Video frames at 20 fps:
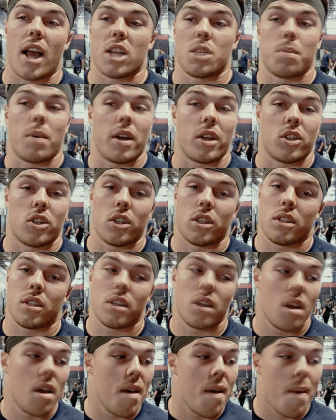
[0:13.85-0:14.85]
aspect,
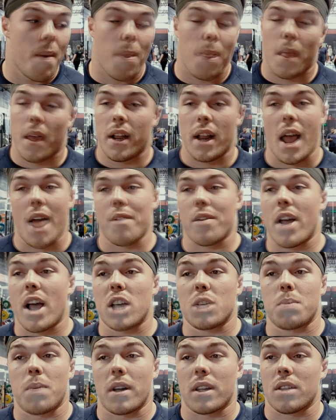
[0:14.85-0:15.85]
just in every
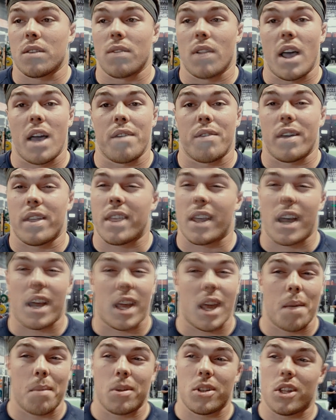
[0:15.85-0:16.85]
aspect of life. I think
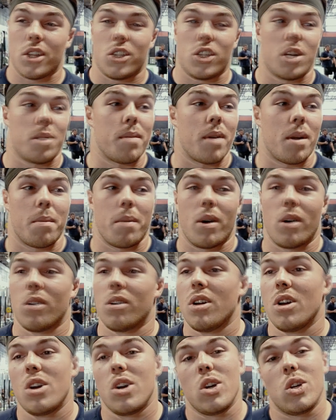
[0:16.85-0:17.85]
I came into the gym at
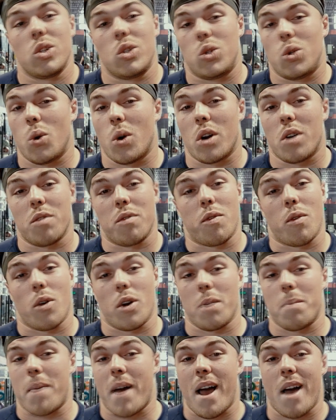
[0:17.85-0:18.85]
about
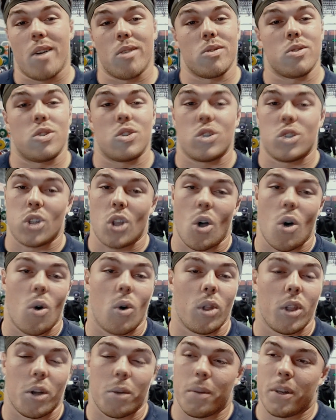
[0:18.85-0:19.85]
240 pounds,
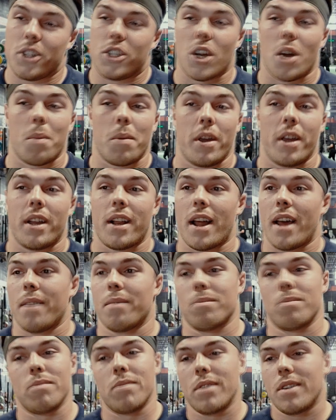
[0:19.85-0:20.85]
slow, a little bit chubby, and
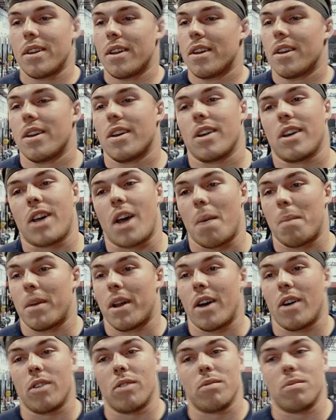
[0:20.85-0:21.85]
I'm
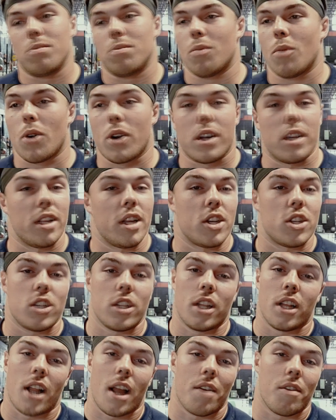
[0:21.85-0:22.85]
coming out more
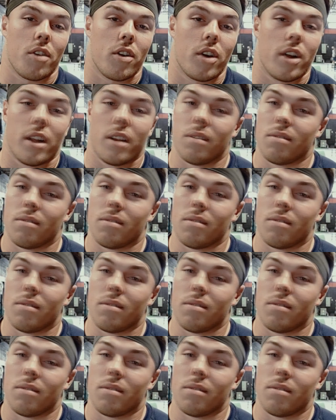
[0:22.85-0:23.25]
conditioned than ever